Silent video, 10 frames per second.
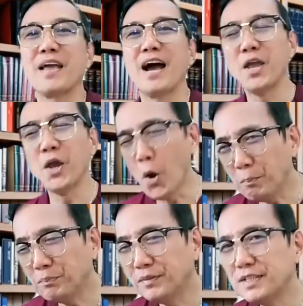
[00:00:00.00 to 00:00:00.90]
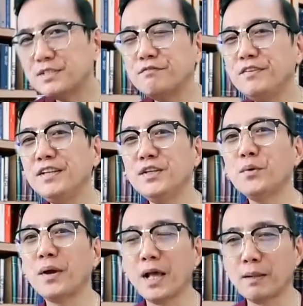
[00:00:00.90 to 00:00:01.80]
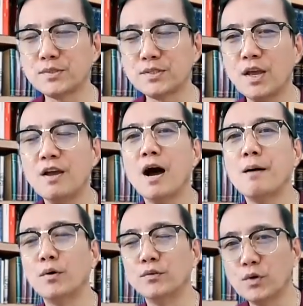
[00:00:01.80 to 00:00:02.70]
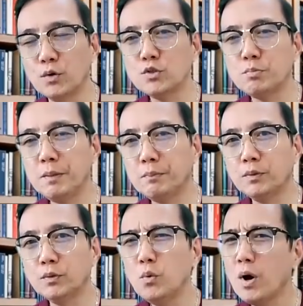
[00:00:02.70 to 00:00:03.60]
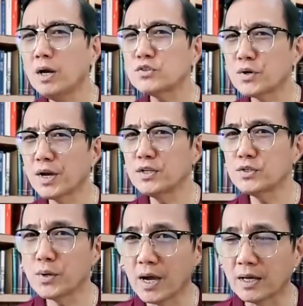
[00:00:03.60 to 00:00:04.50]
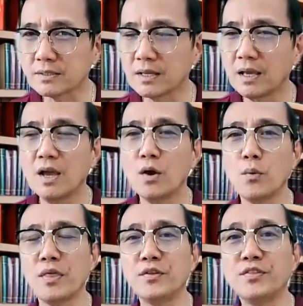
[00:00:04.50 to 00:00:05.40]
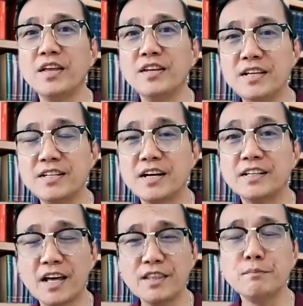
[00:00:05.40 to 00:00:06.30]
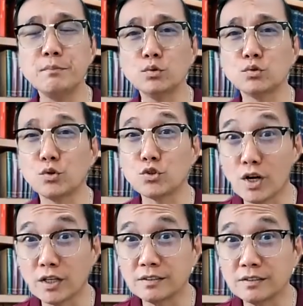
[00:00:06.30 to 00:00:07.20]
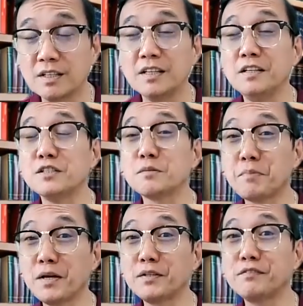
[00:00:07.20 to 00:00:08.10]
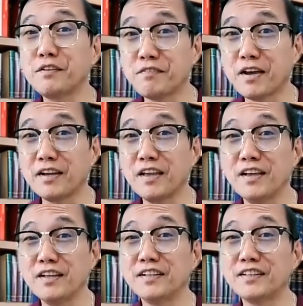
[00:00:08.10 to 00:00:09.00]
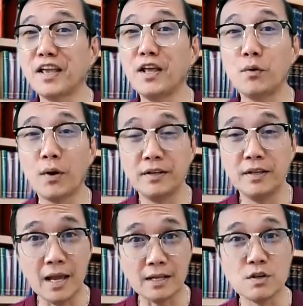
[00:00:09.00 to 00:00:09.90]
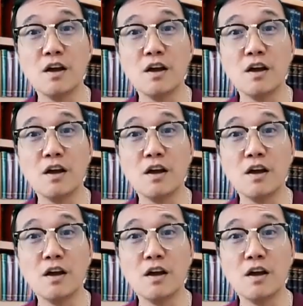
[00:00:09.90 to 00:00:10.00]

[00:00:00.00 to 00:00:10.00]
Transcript: I hope this video helps among those people who are trying to ask whether they need another booster shot in spite of the fact that they already got